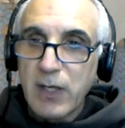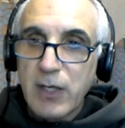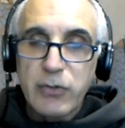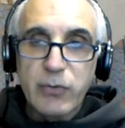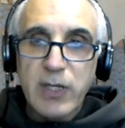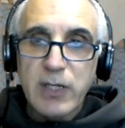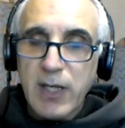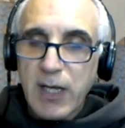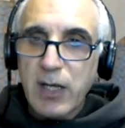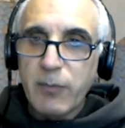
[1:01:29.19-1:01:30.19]
You
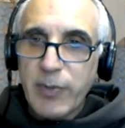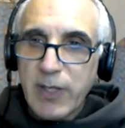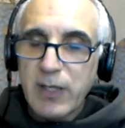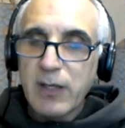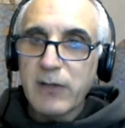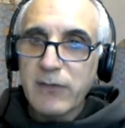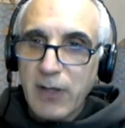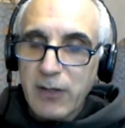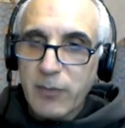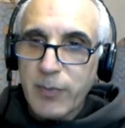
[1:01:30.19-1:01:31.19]
cannot obey a
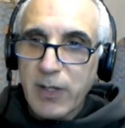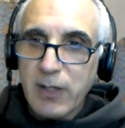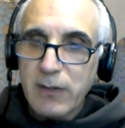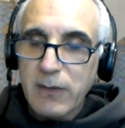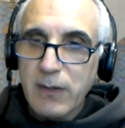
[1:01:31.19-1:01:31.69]
psychopath.